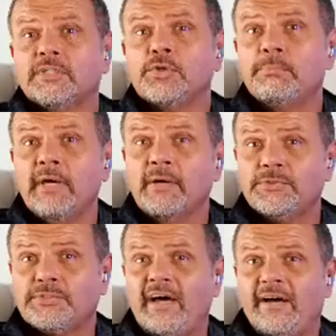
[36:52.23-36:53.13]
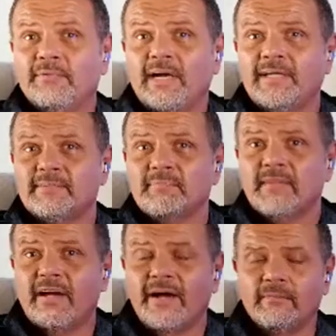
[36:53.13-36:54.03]
the two big ones out, right?
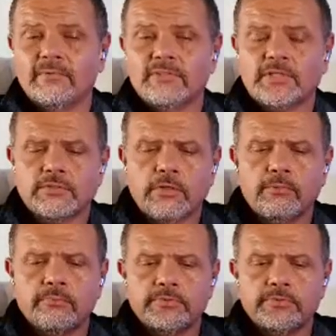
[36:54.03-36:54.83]
Uh, yeah, so, so